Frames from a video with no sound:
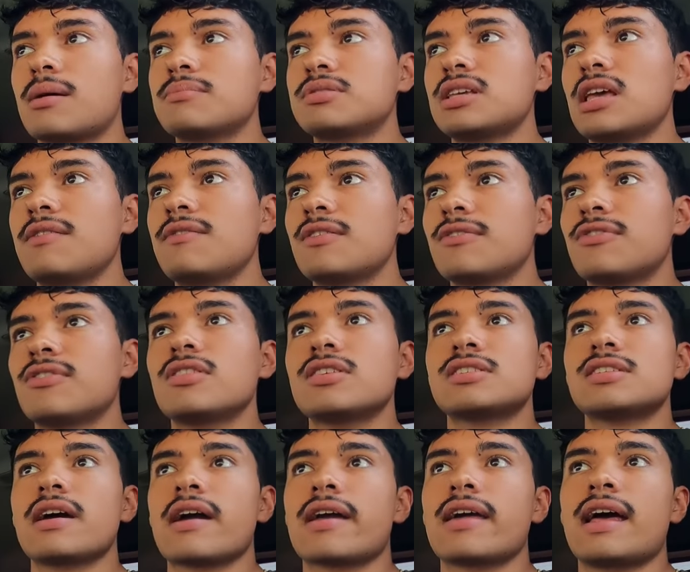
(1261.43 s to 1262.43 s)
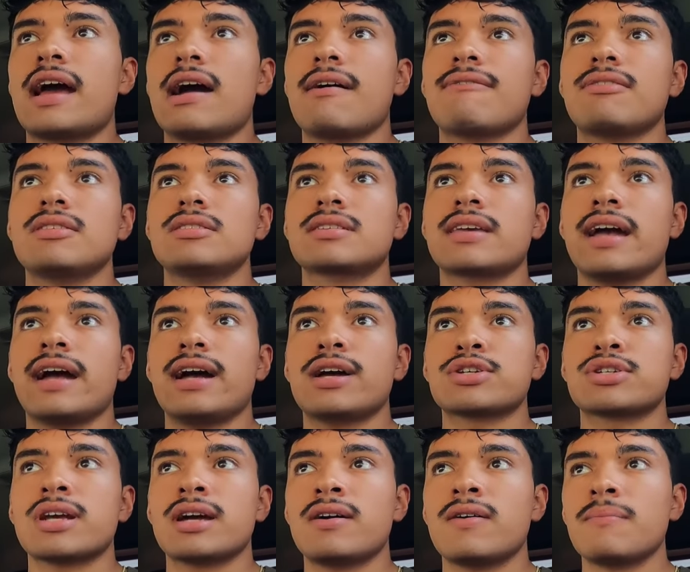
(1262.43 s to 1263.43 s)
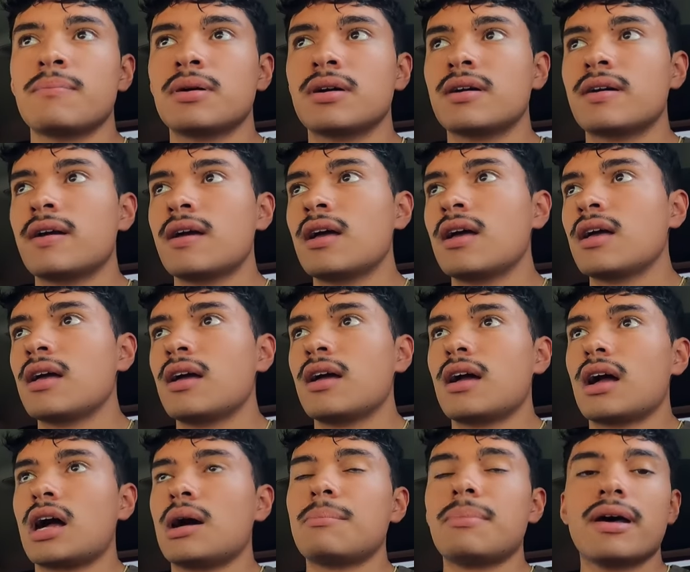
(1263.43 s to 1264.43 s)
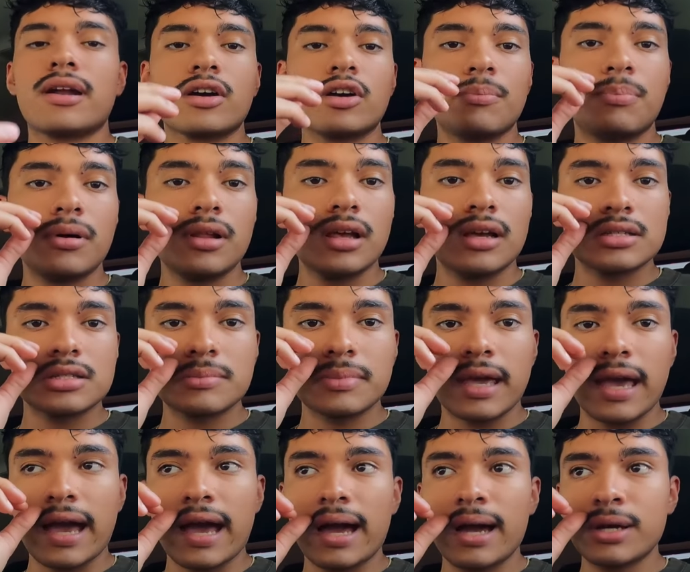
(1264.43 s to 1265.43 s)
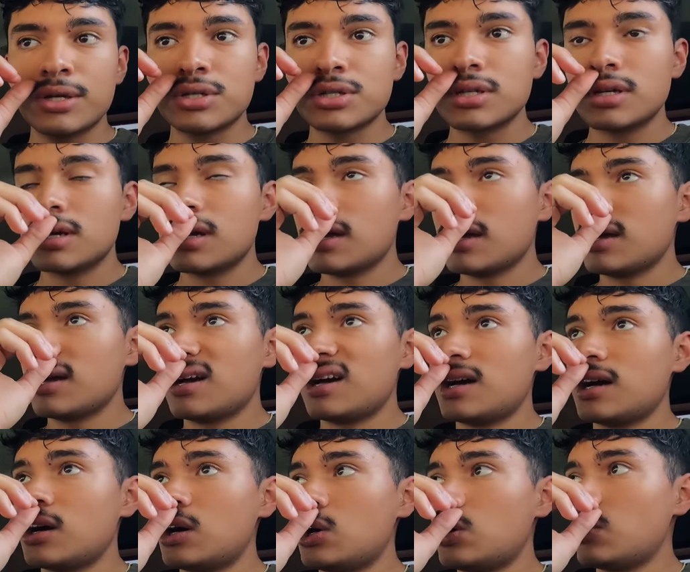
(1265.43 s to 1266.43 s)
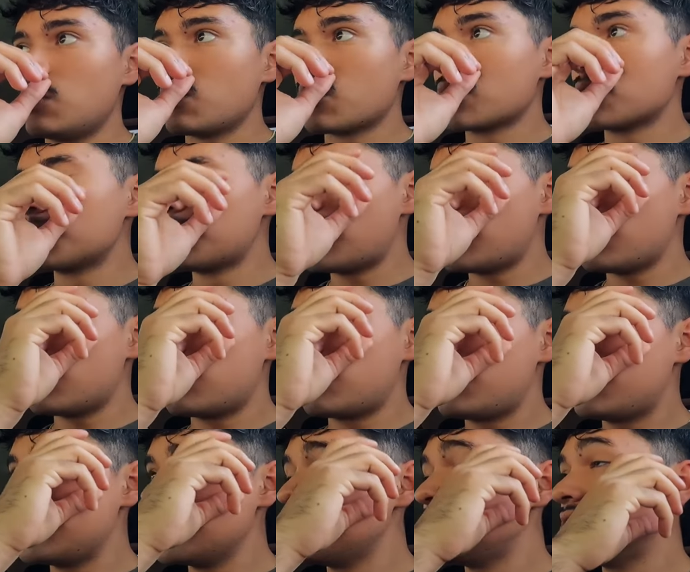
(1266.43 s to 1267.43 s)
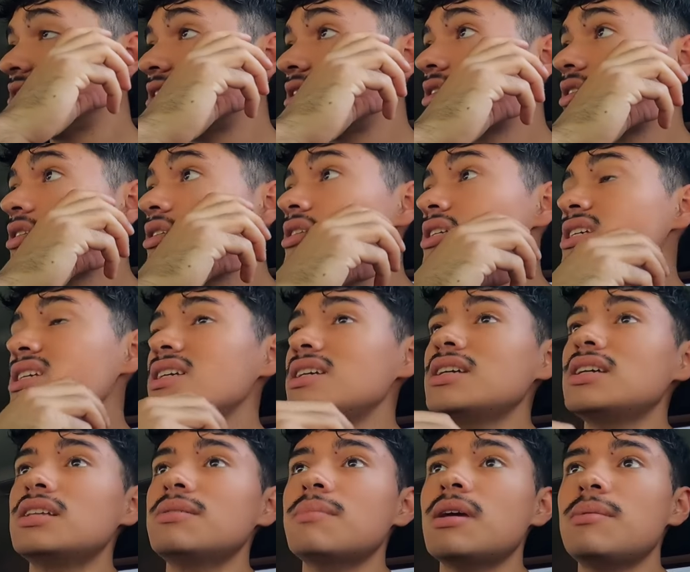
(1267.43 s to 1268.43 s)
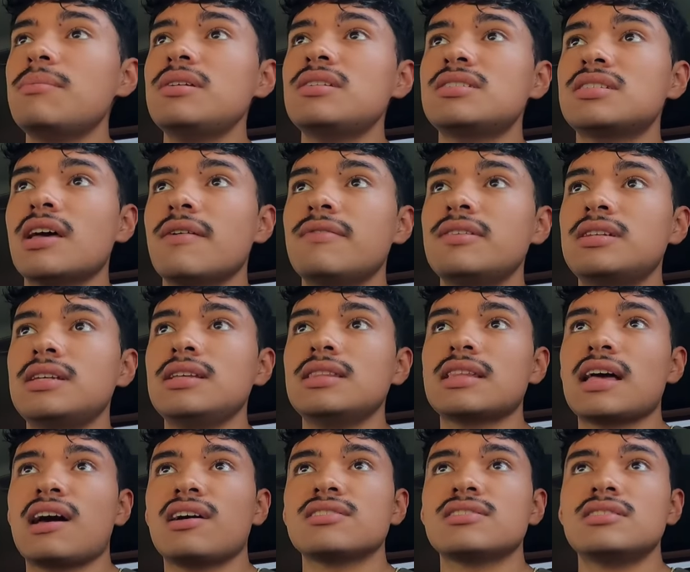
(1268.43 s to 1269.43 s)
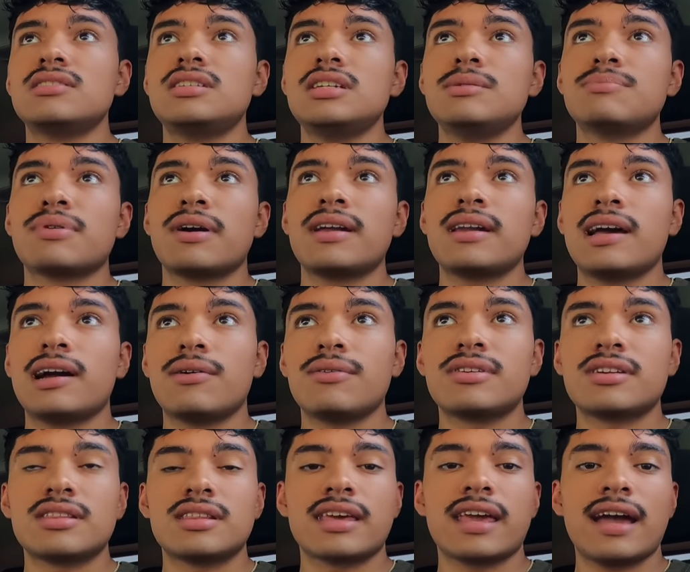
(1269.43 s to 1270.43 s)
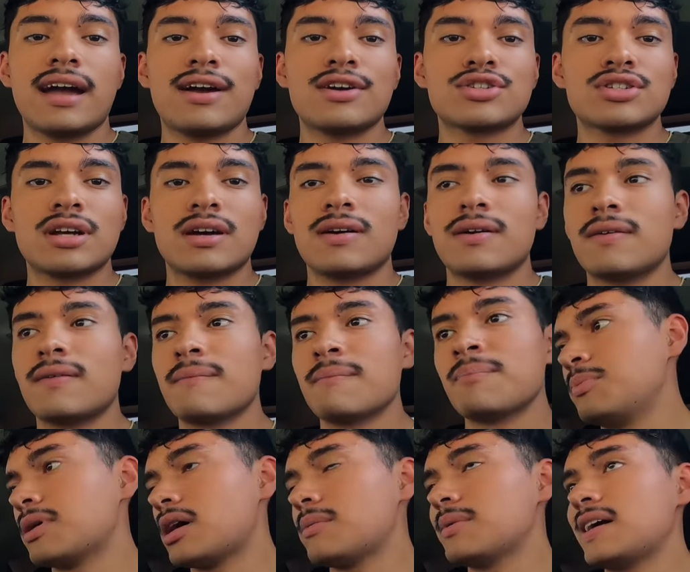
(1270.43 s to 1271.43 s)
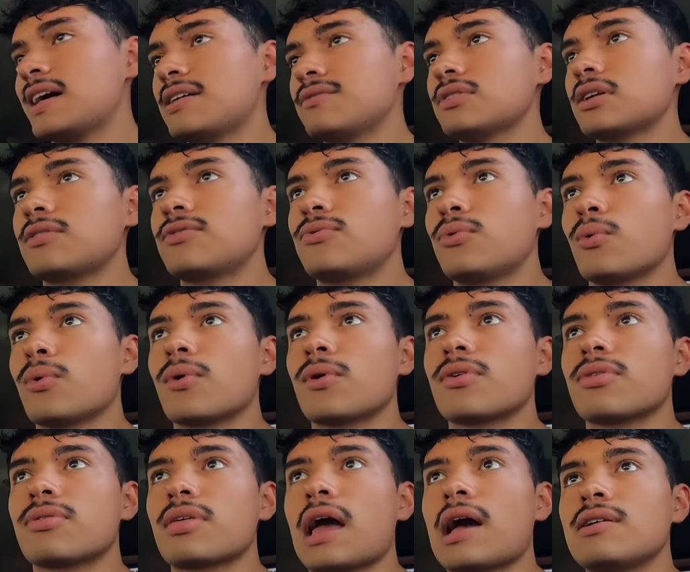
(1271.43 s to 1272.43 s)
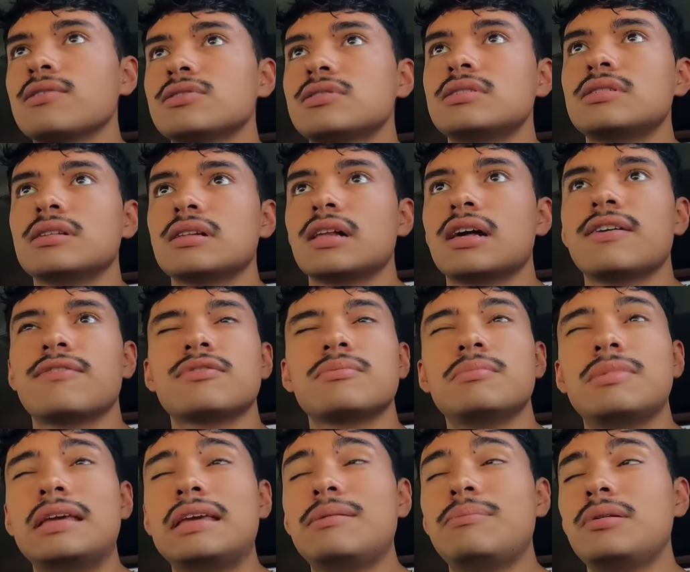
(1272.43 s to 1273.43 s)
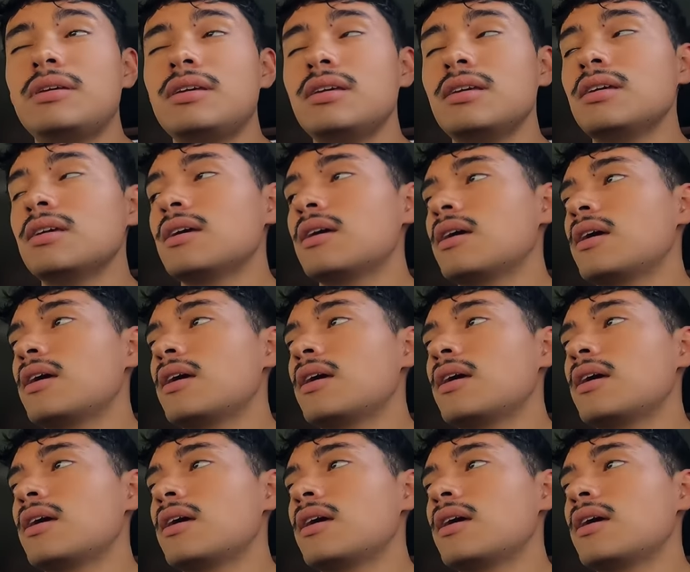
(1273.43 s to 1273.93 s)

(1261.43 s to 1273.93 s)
that I'm saving for the second half of this cash out, but I'm about to go pull out some cash. Uh, we're about 15, maybe 17,000 deep right now into the cash out. We probably have like 4,000 left, maybe.